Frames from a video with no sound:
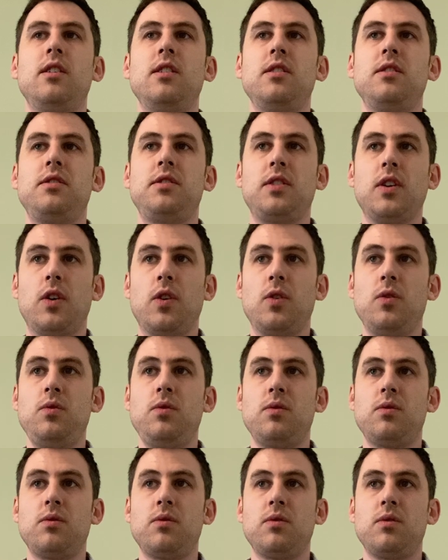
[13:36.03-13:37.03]
So
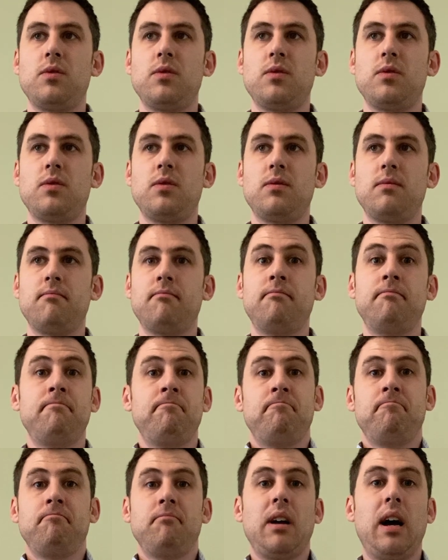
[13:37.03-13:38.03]

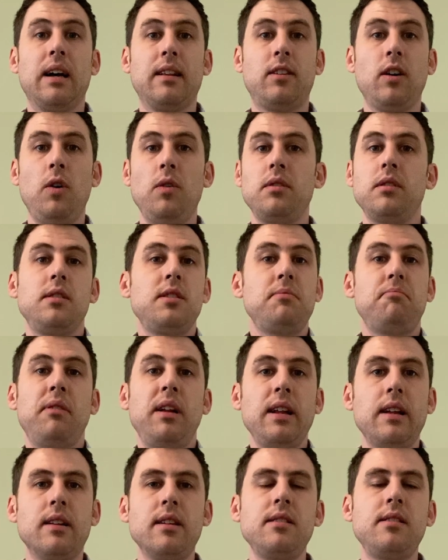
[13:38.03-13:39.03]
I thought, this is
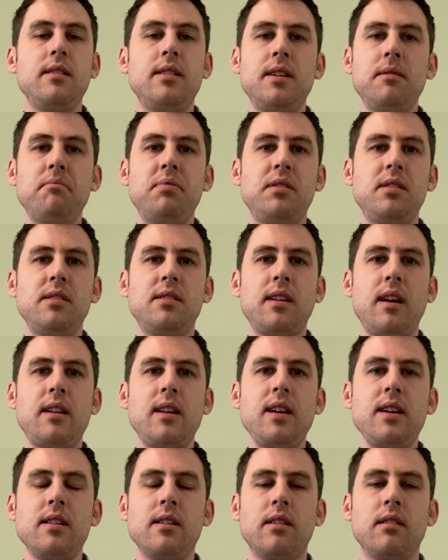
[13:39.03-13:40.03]
brilliant. This is the impetus I
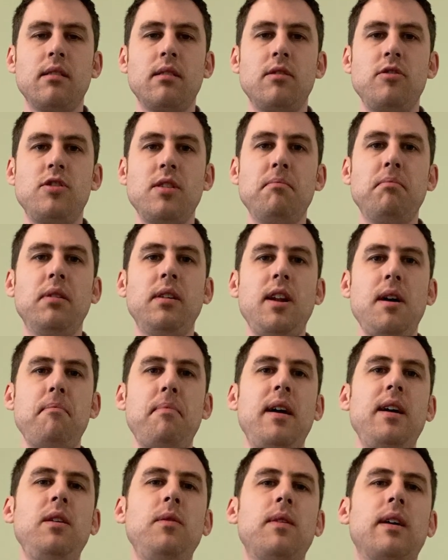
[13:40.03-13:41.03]
need. Jump on that
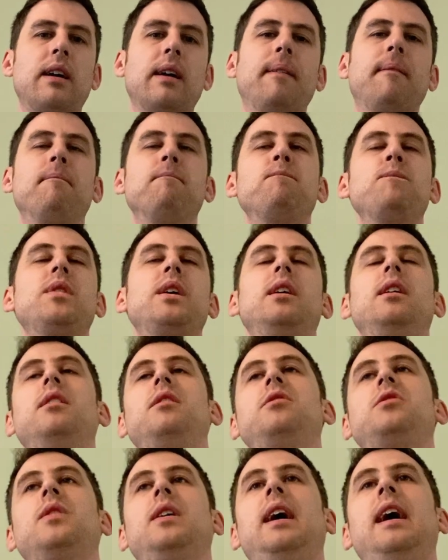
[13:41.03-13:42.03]
bandwagon.
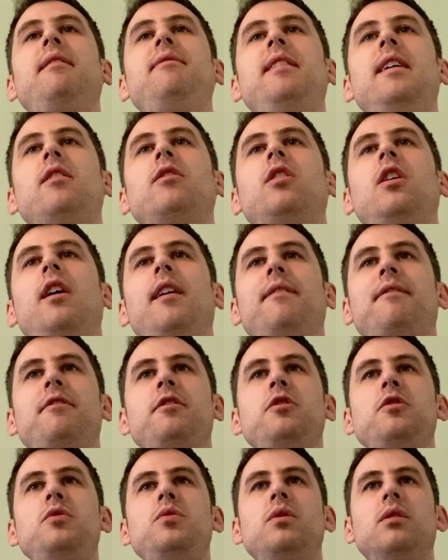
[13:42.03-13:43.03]
So I have now got a
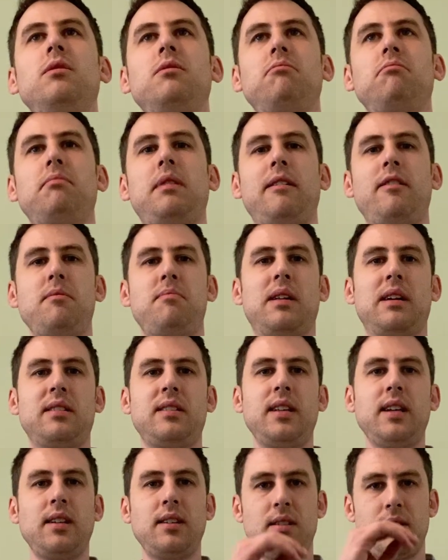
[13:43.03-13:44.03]
few Perry
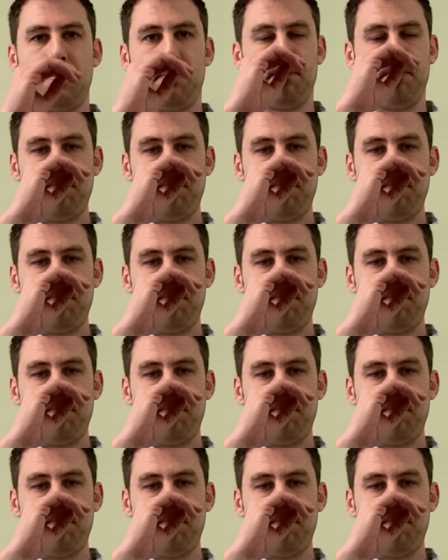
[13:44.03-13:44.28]
plastics,